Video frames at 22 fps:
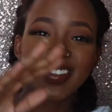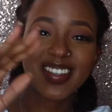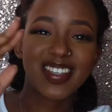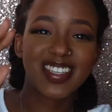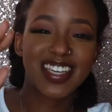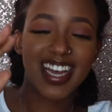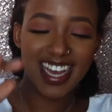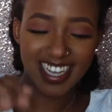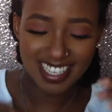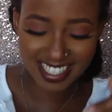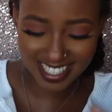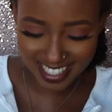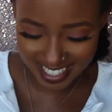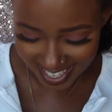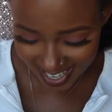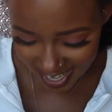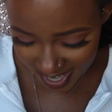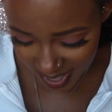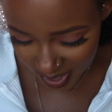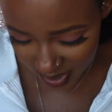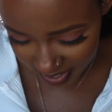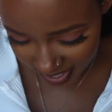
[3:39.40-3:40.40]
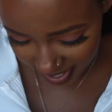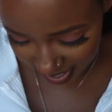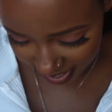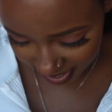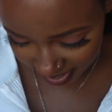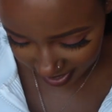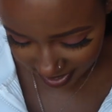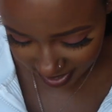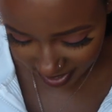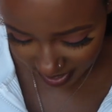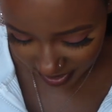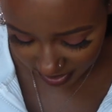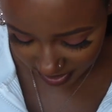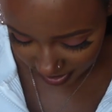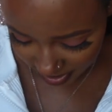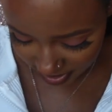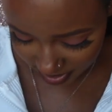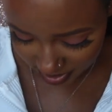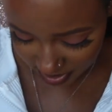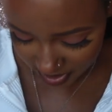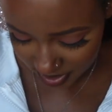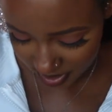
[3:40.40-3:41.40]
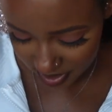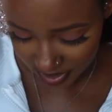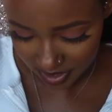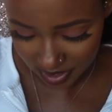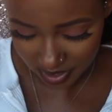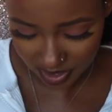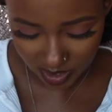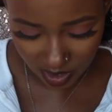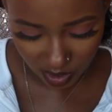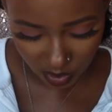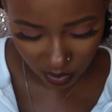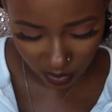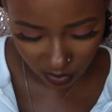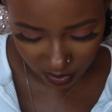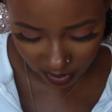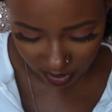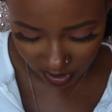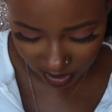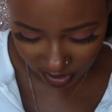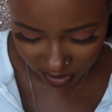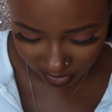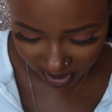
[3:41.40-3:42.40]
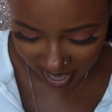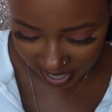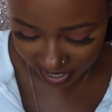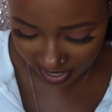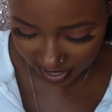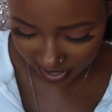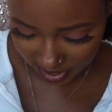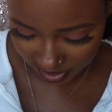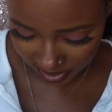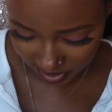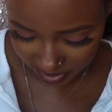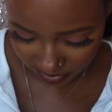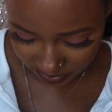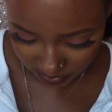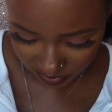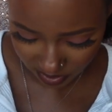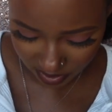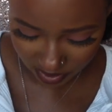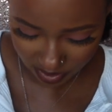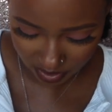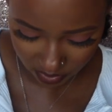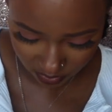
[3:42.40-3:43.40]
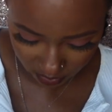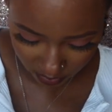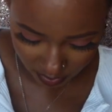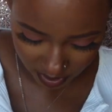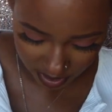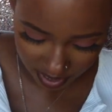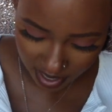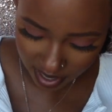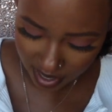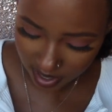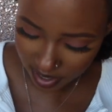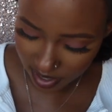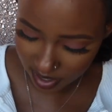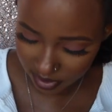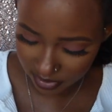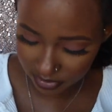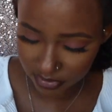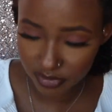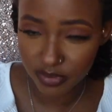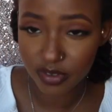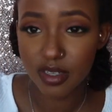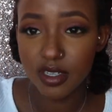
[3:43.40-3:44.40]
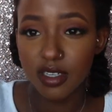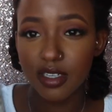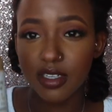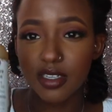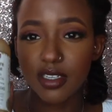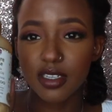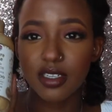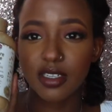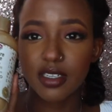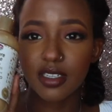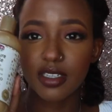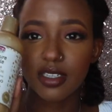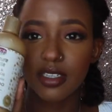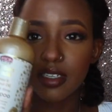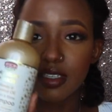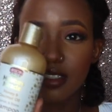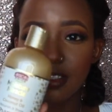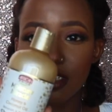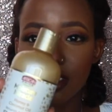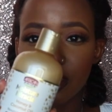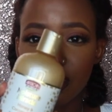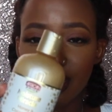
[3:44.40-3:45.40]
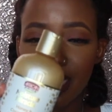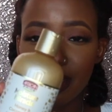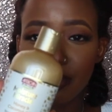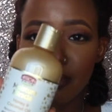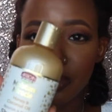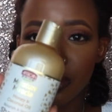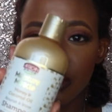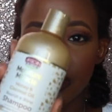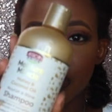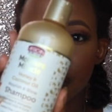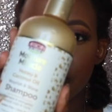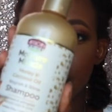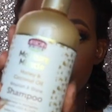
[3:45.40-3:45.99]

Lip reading: too gassed. Okay, so right here we have the shampoo.